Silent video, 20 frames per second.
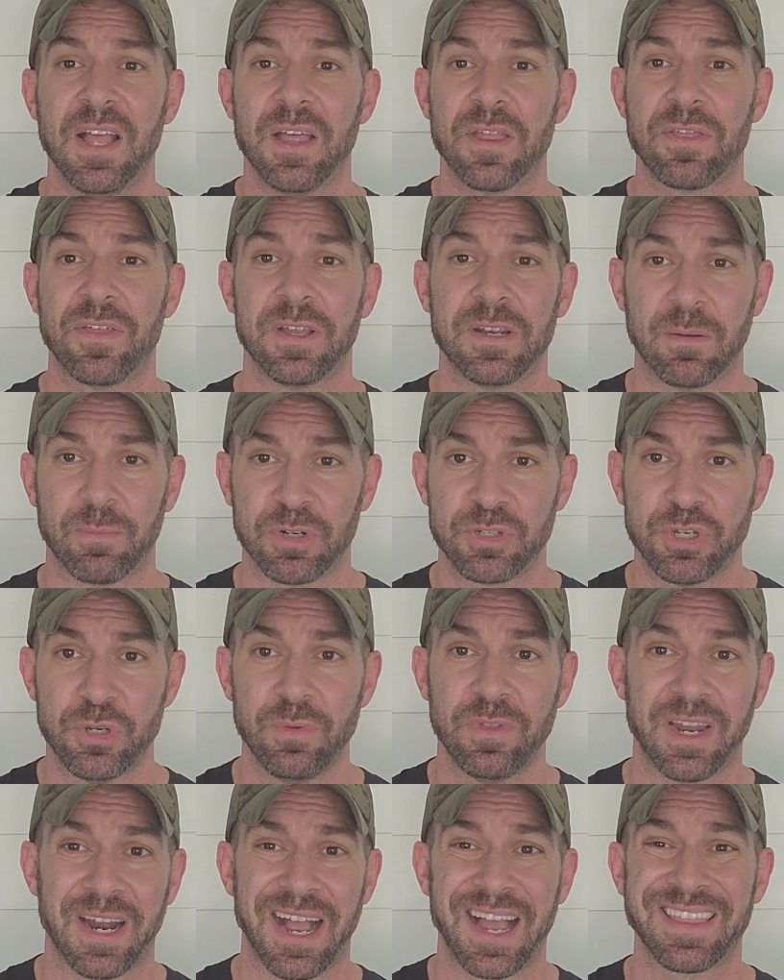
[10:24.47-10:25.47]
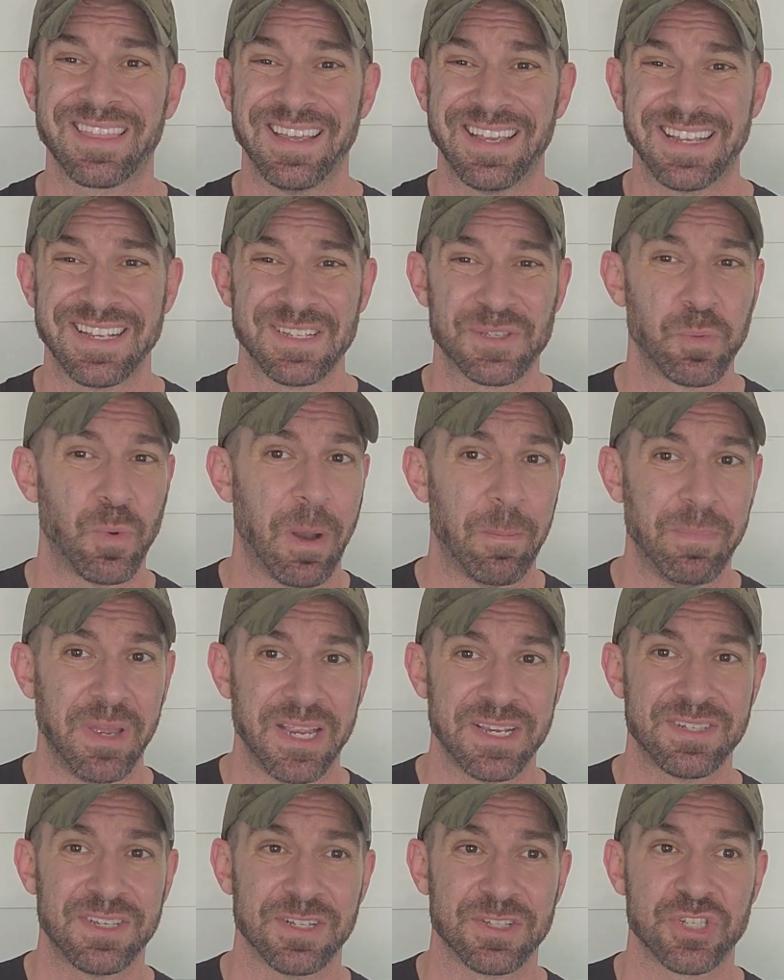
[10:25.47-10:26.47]
Thing number two that I think is what
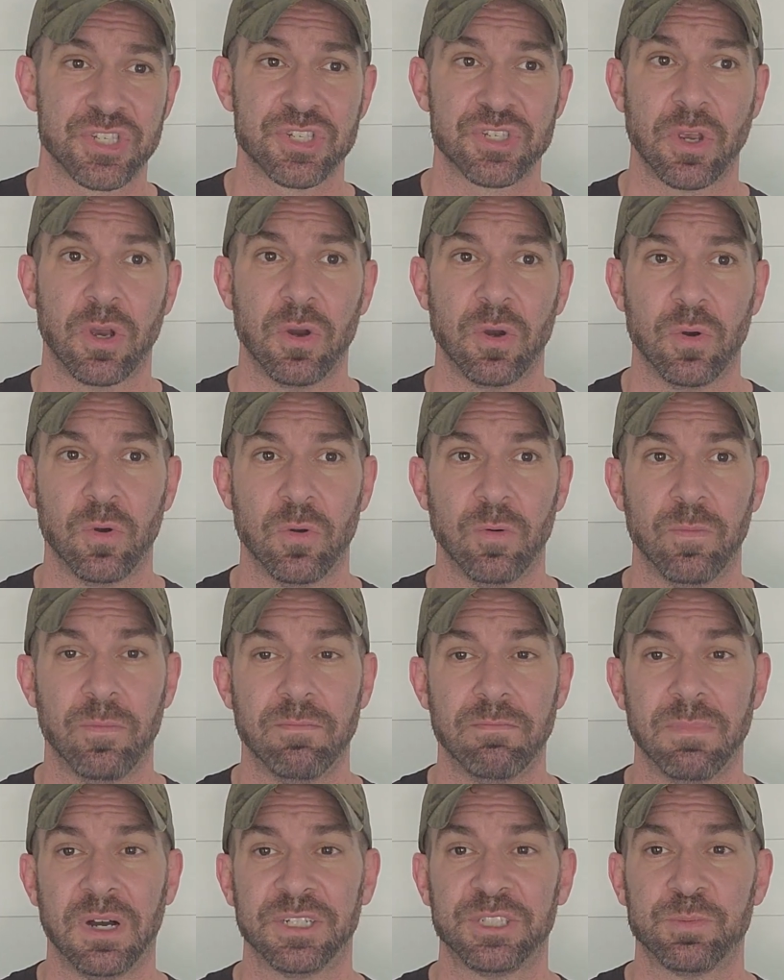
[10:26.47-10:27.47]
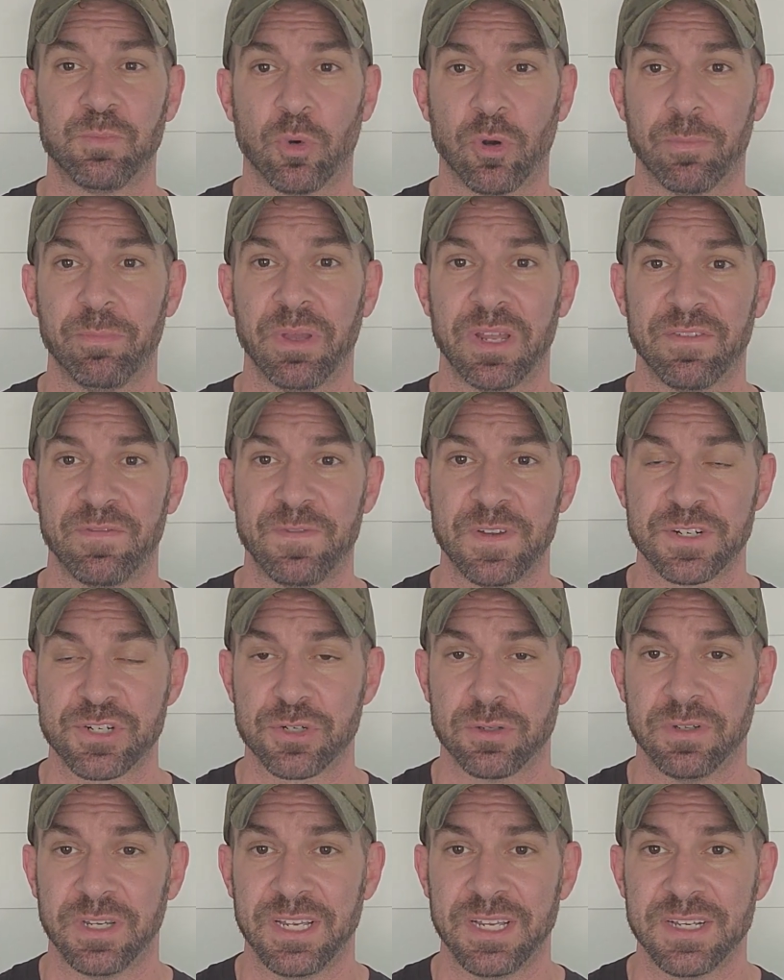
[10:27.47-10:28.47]
makes it so much more
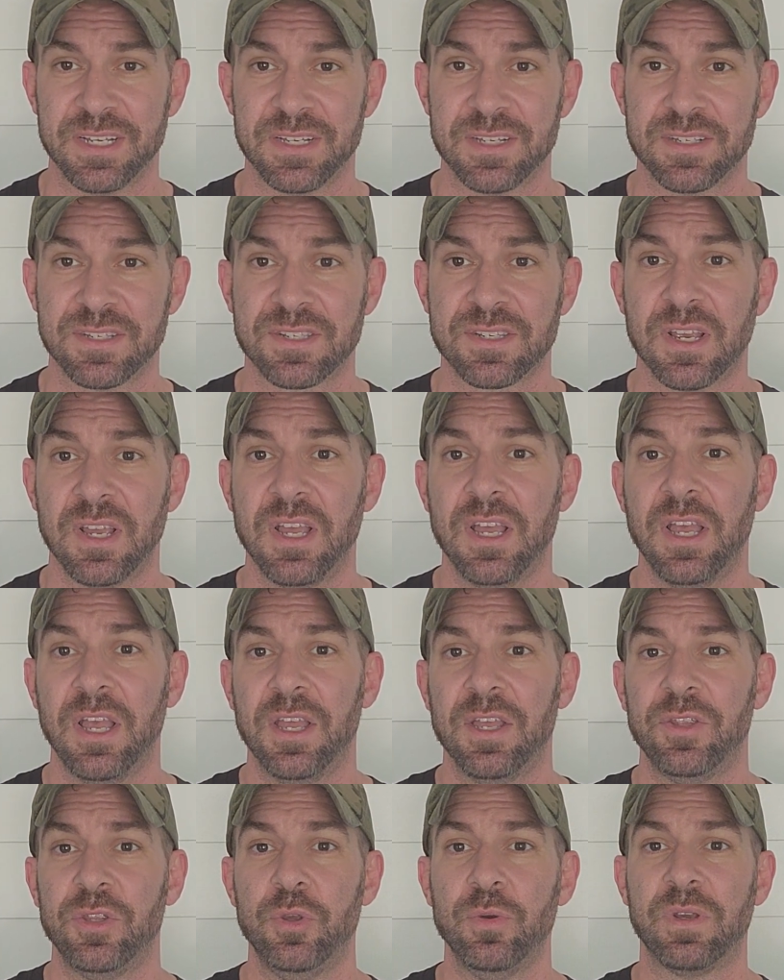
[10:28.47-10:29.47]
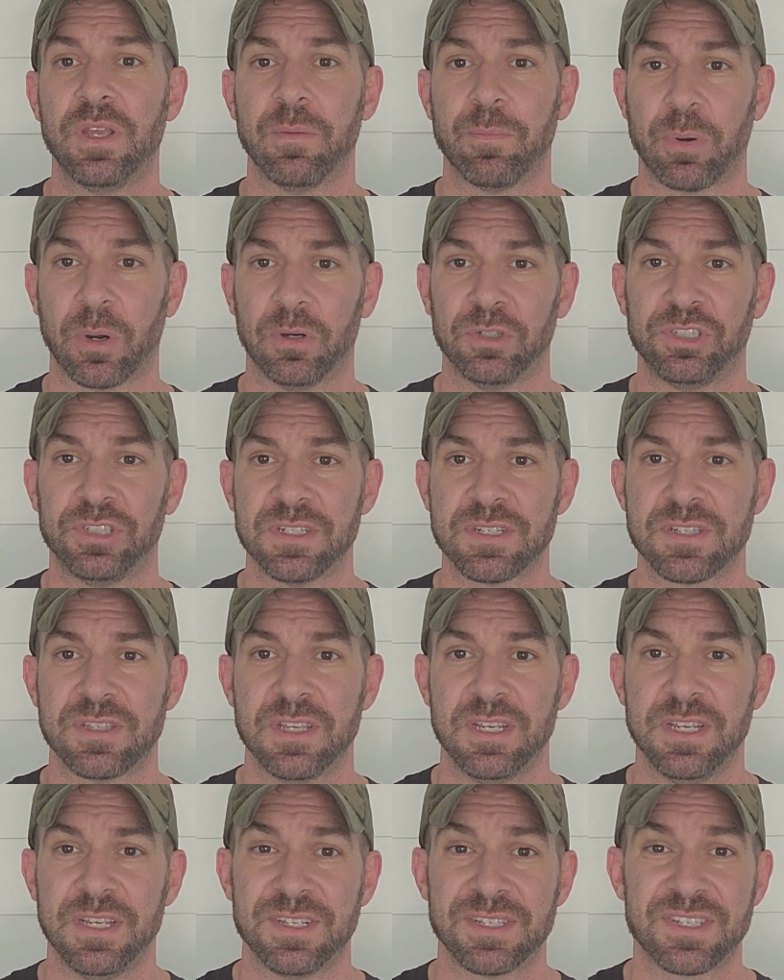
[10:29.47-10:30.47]
beneficial is you can purchase
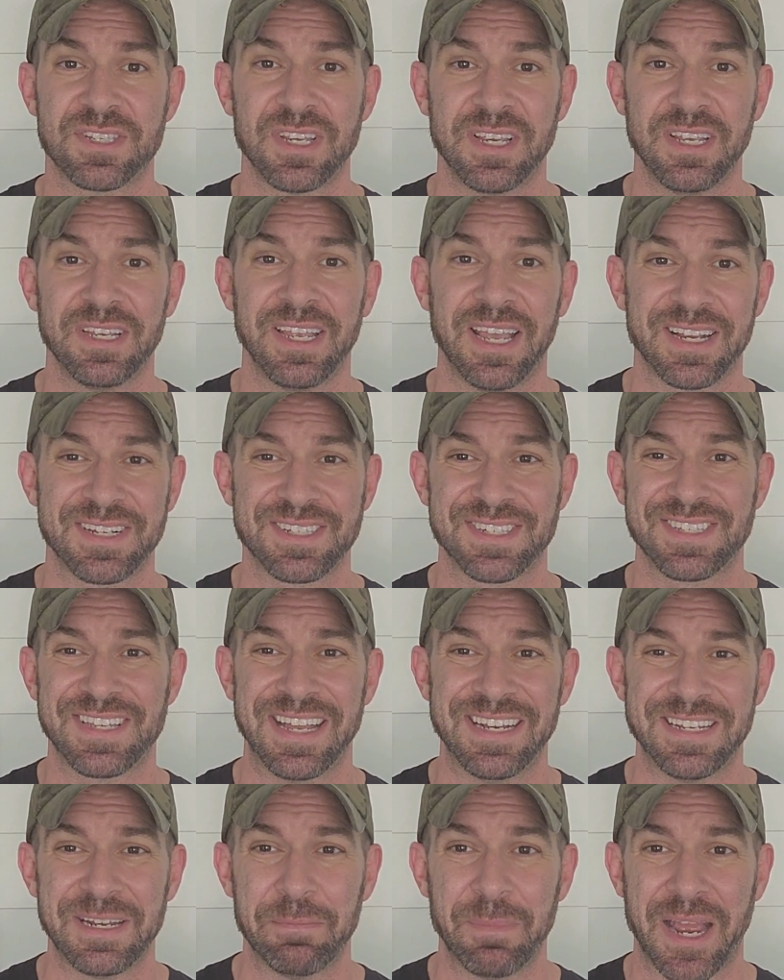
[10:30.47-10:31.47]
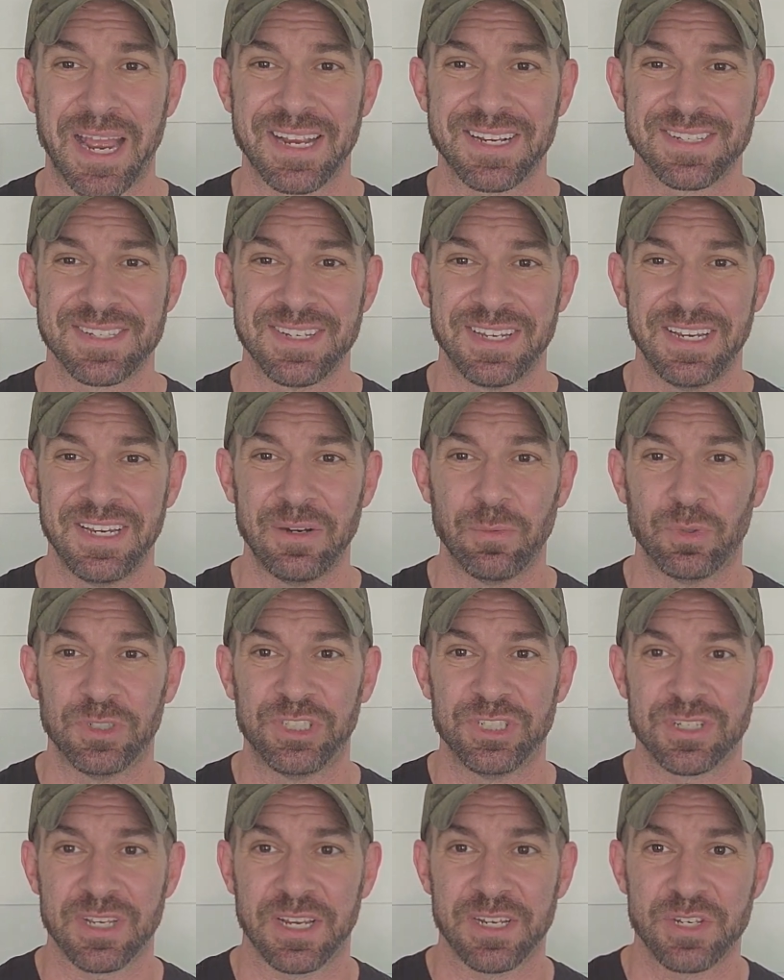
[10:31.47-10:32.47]
the SIG extended magazine, which
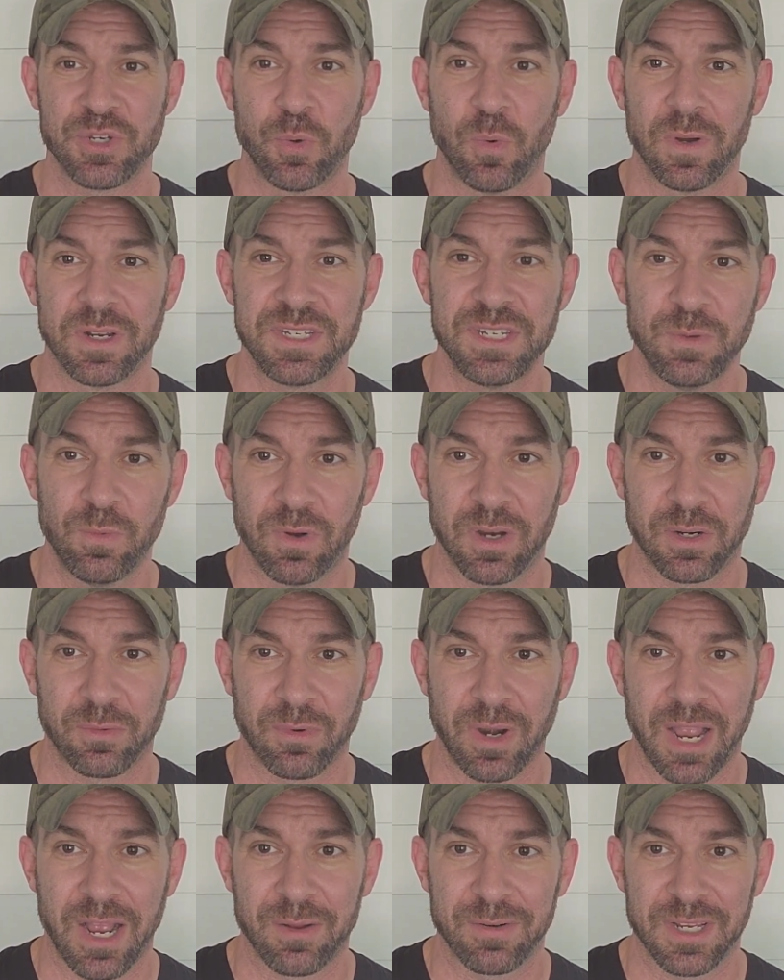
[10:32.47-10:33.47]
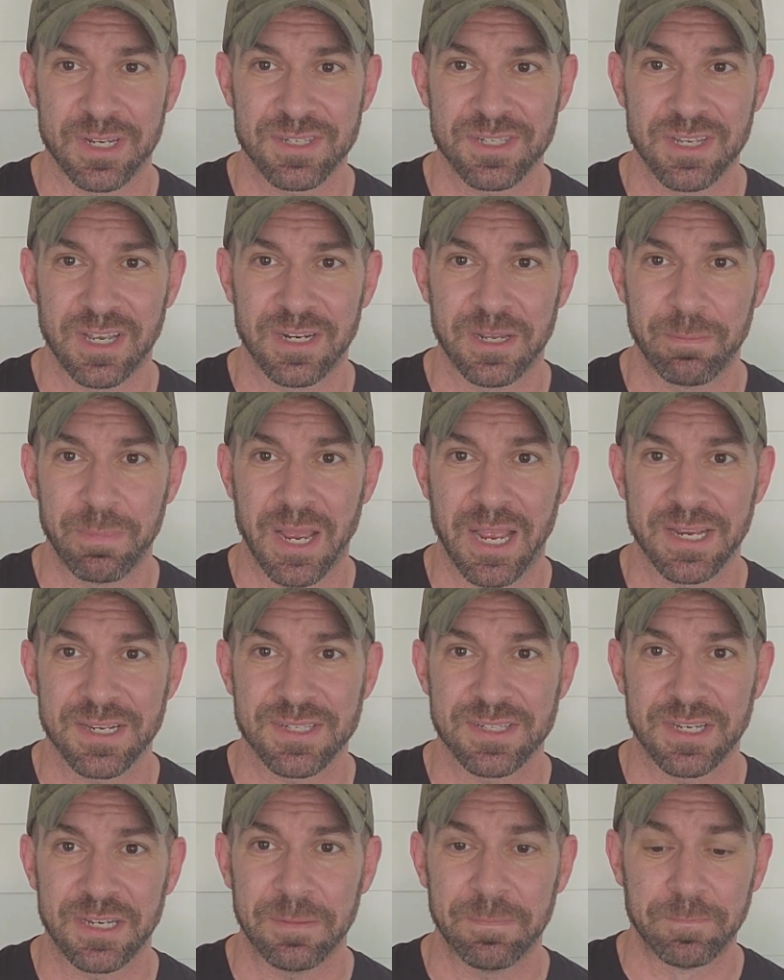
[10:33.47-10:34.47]
is a 21 round extended
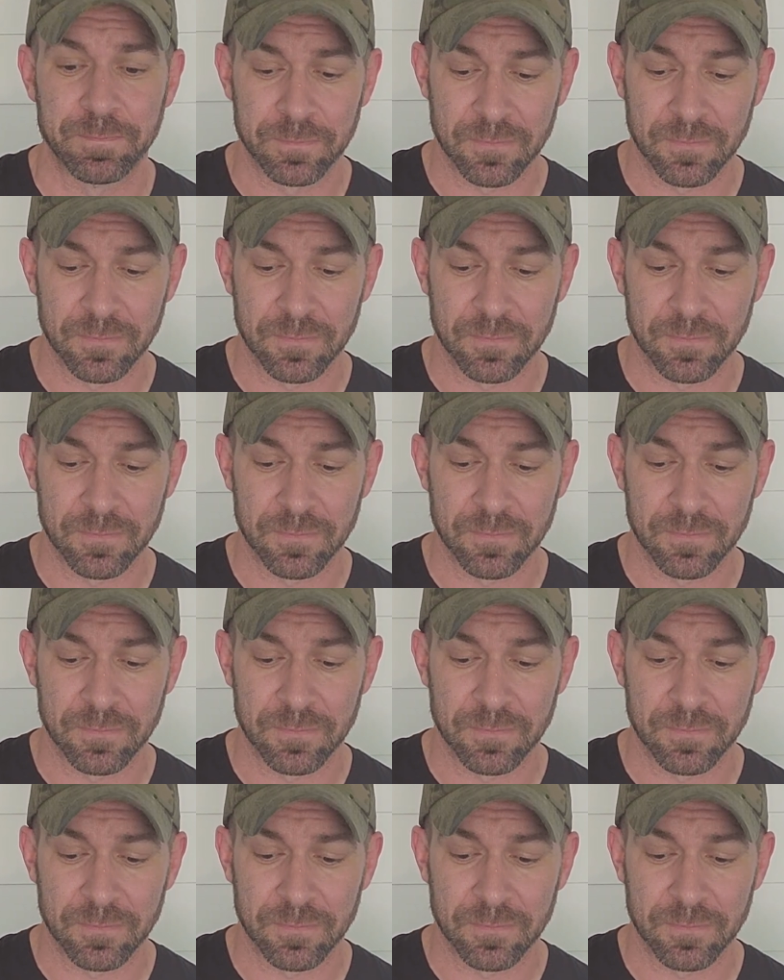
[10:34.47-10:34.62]
magazine.